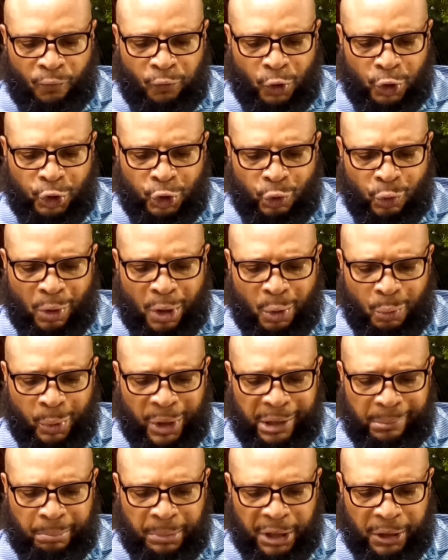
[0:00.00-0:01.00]
For you are
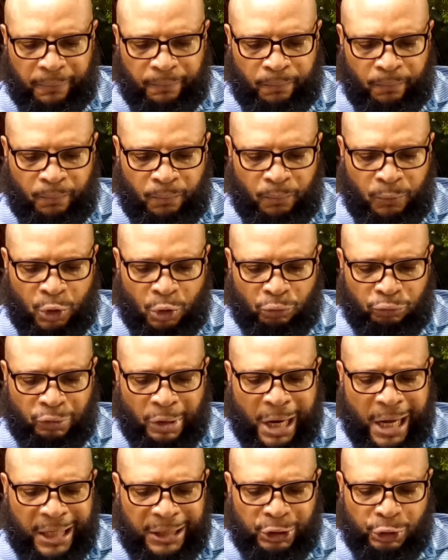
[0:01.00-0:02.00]
with me. Your
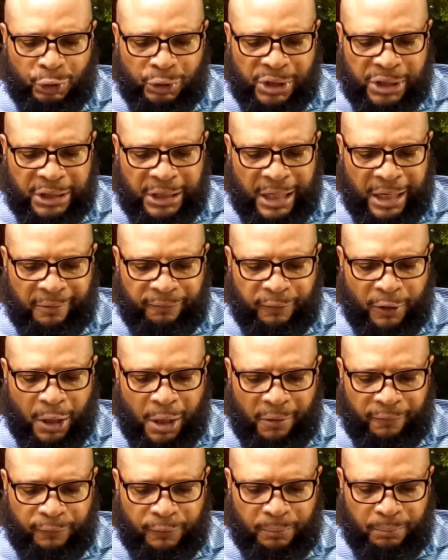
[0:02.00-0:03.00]
rod and your staff
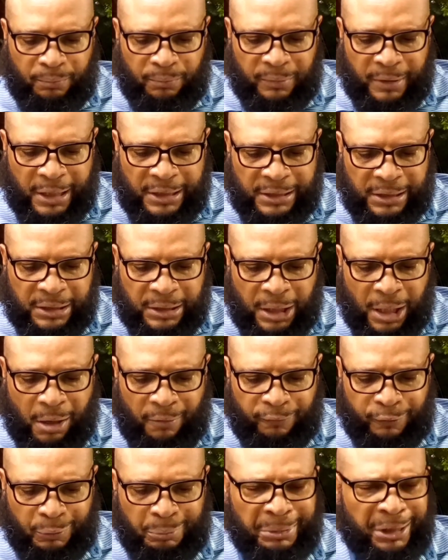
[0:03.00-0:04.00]
comfort. They
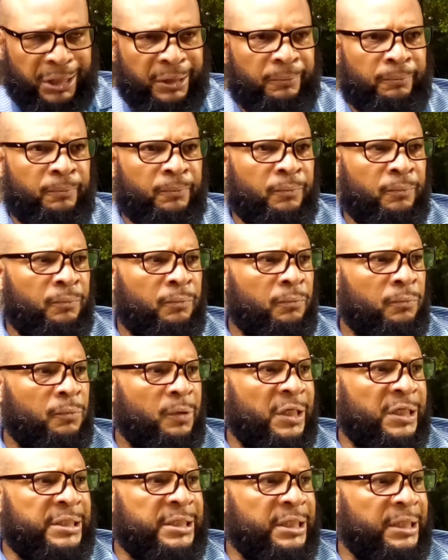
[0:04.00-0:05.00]
comfort me.
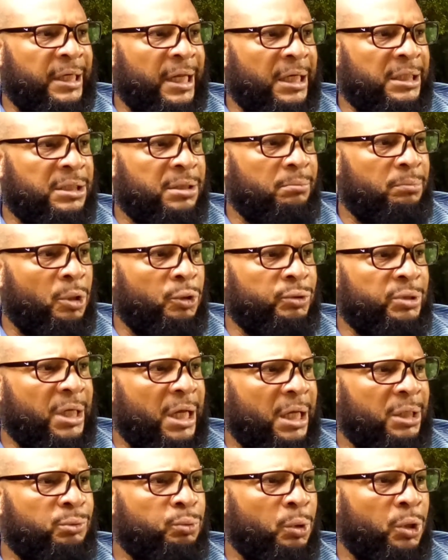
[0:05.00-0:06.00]
And see, that's the Most
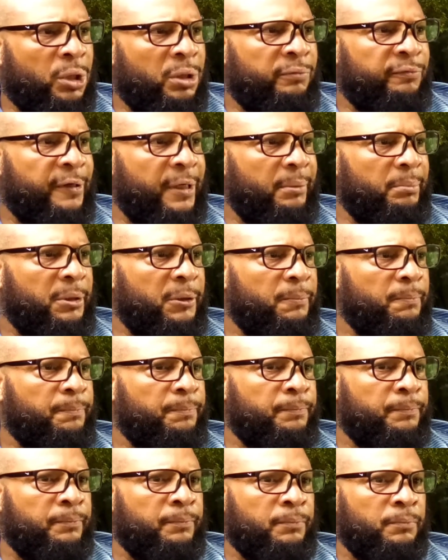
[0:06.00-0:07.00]
High's word, family.
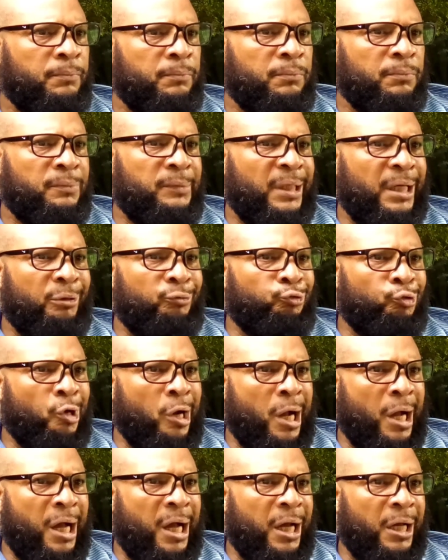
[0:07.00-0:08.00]
That
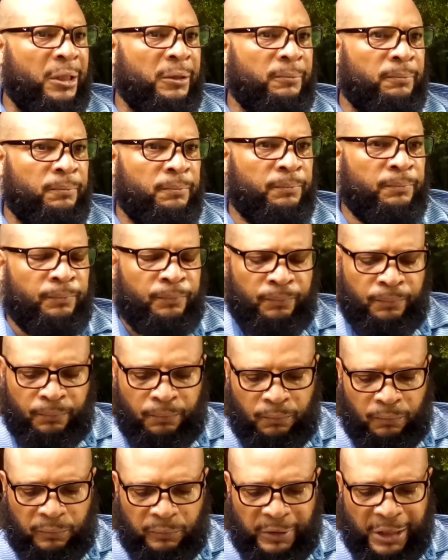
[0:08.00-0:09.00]
rod,
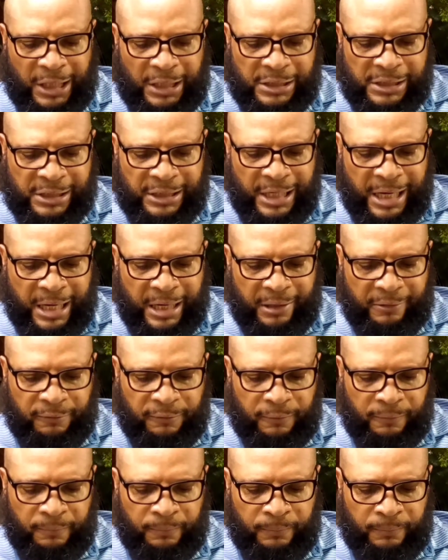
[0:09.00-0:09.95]
that staff,